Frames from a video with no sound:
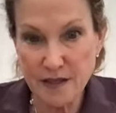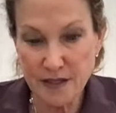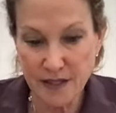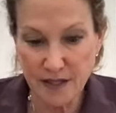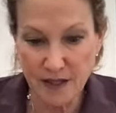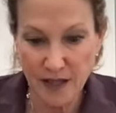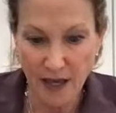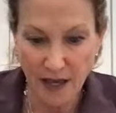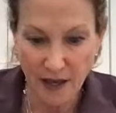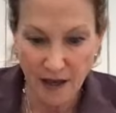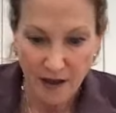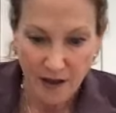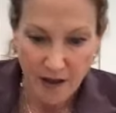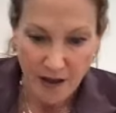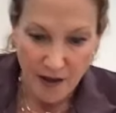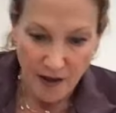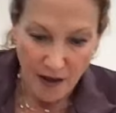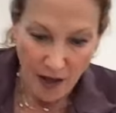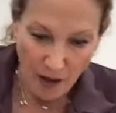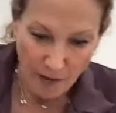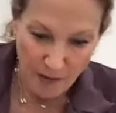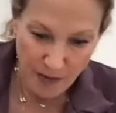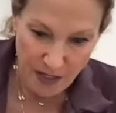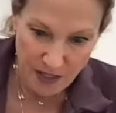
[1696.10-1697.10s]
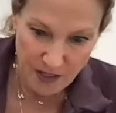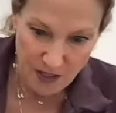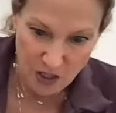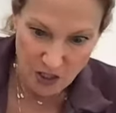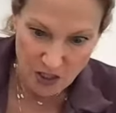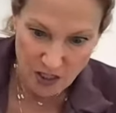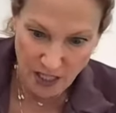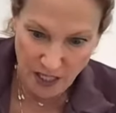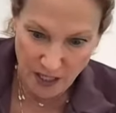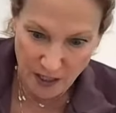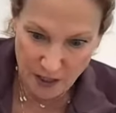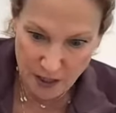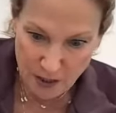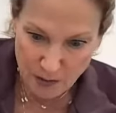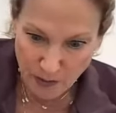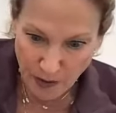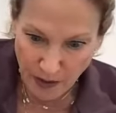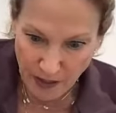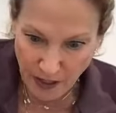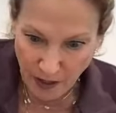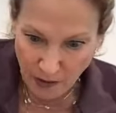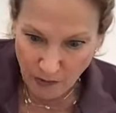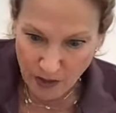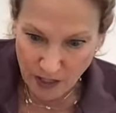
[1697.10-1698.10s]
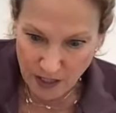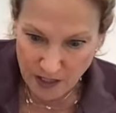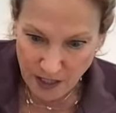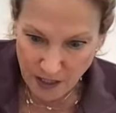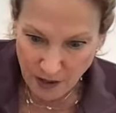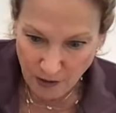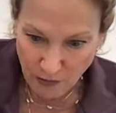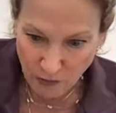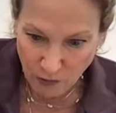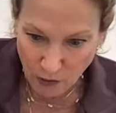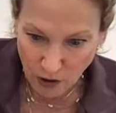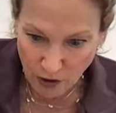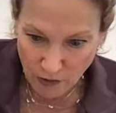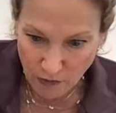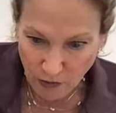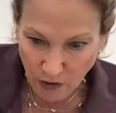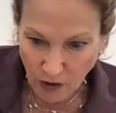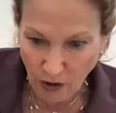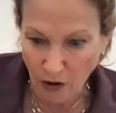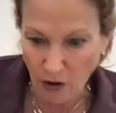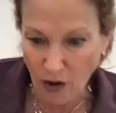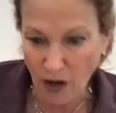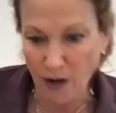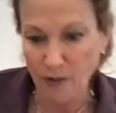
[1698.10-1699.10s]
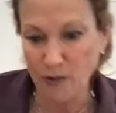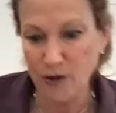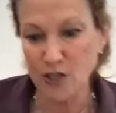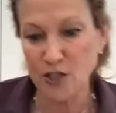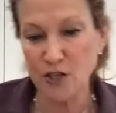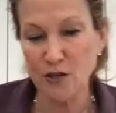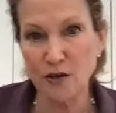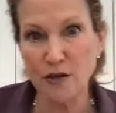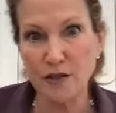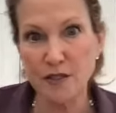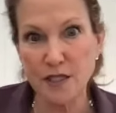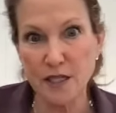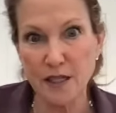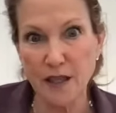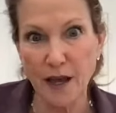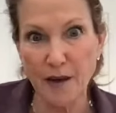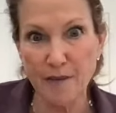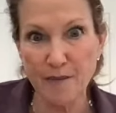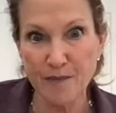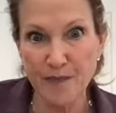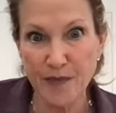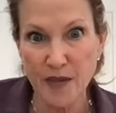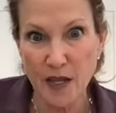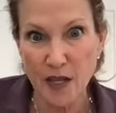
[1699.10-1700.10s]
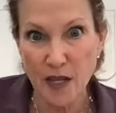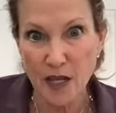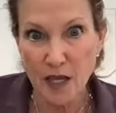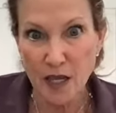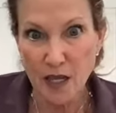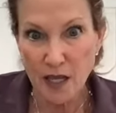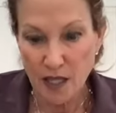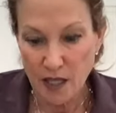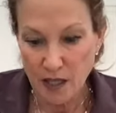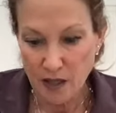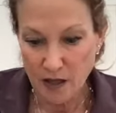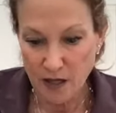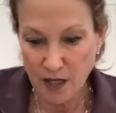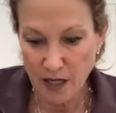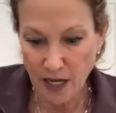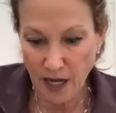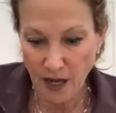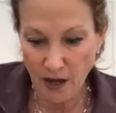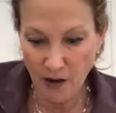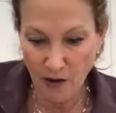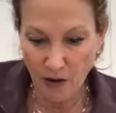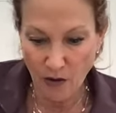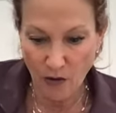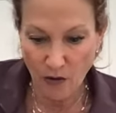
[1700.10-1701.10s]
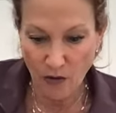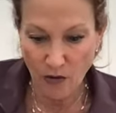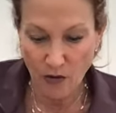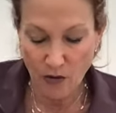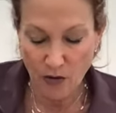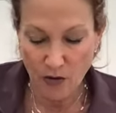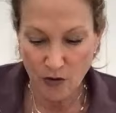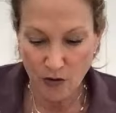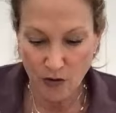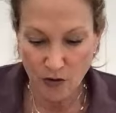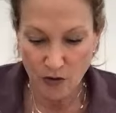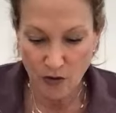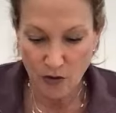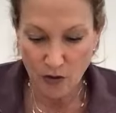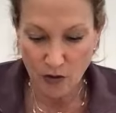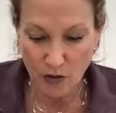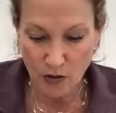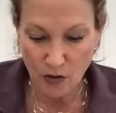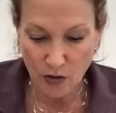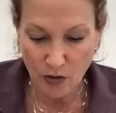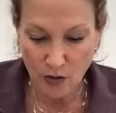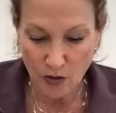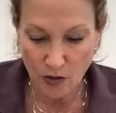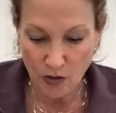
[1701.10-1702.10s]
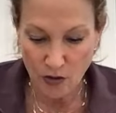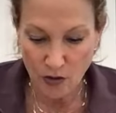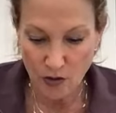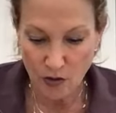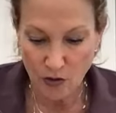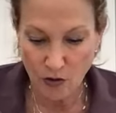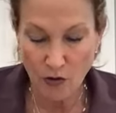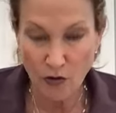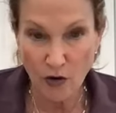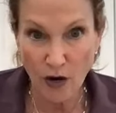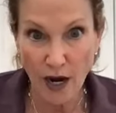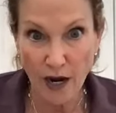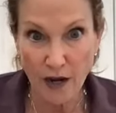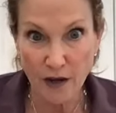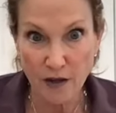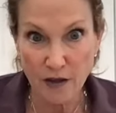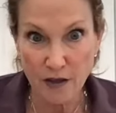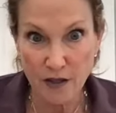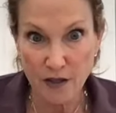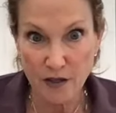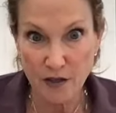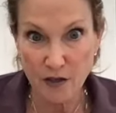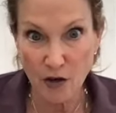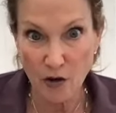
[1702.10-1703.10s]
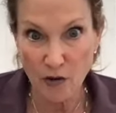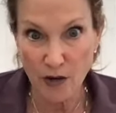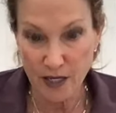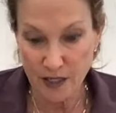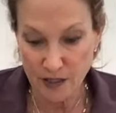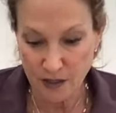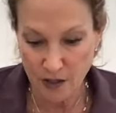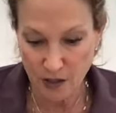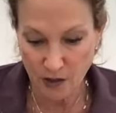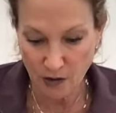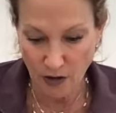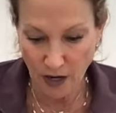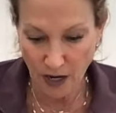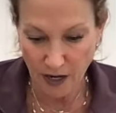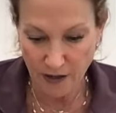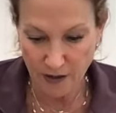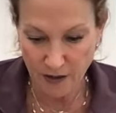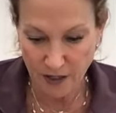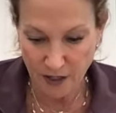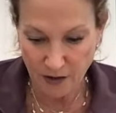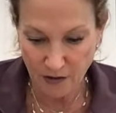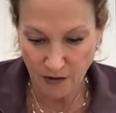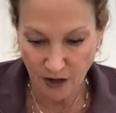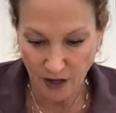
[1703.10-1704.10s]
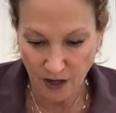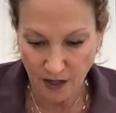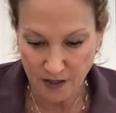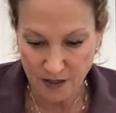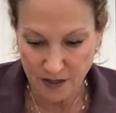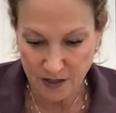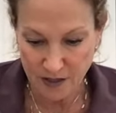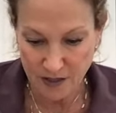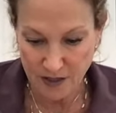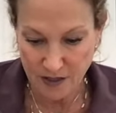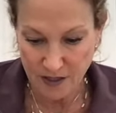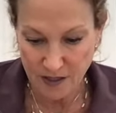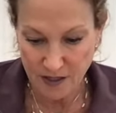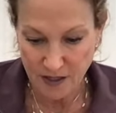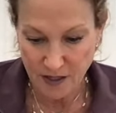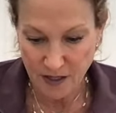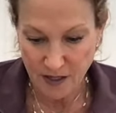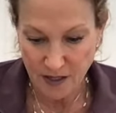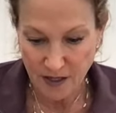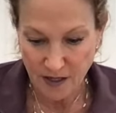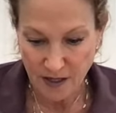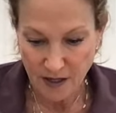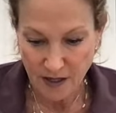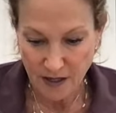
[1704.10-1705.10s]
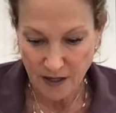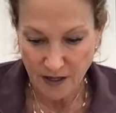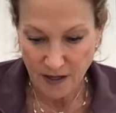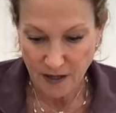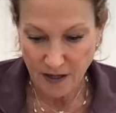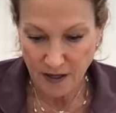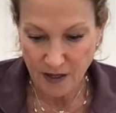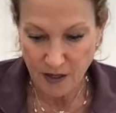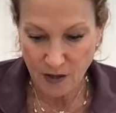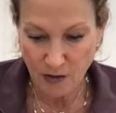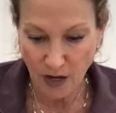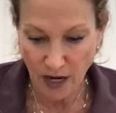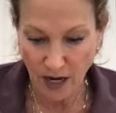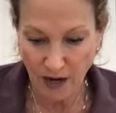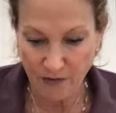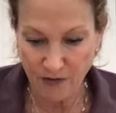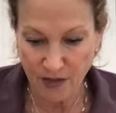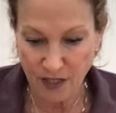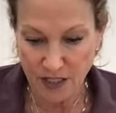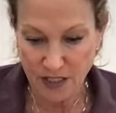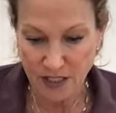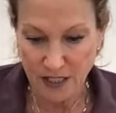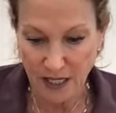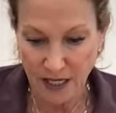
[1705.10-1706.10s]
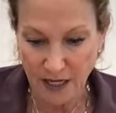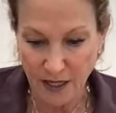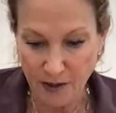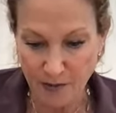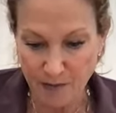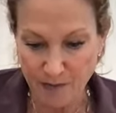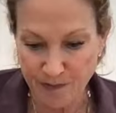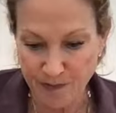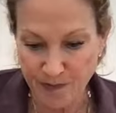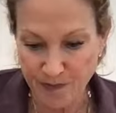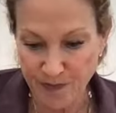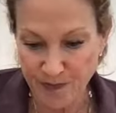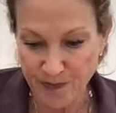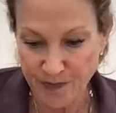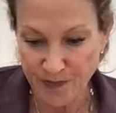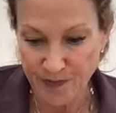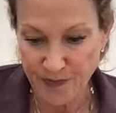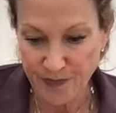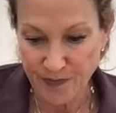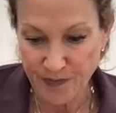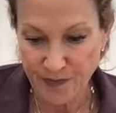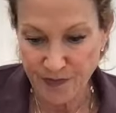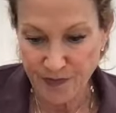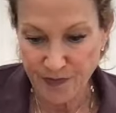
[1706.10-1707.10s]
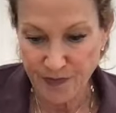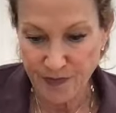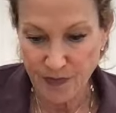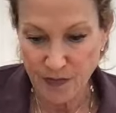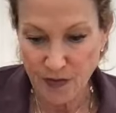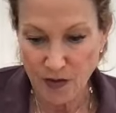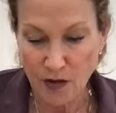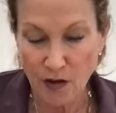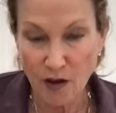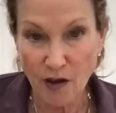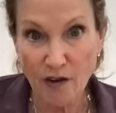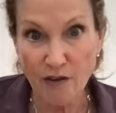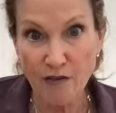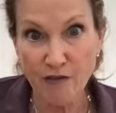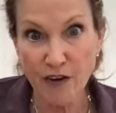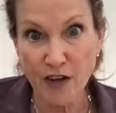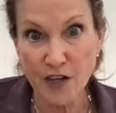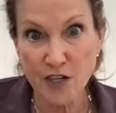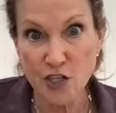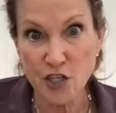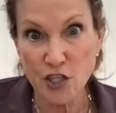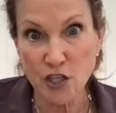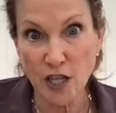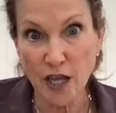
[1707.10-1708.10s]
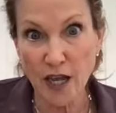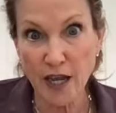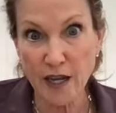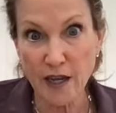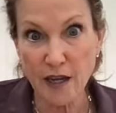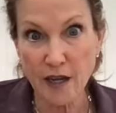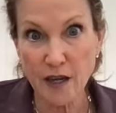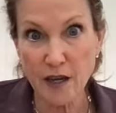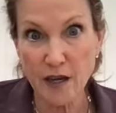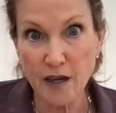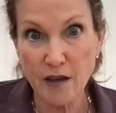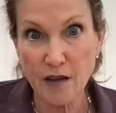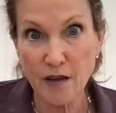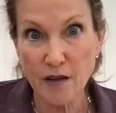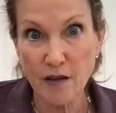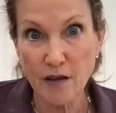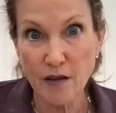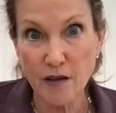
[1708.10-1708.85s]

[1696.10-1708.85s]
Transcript: See that? I'm gonna just take a, like I wanna take a fork. Oh, I wish you could see that. Look at how you crackle, you go into the crackly crust and you have this like fudge-like.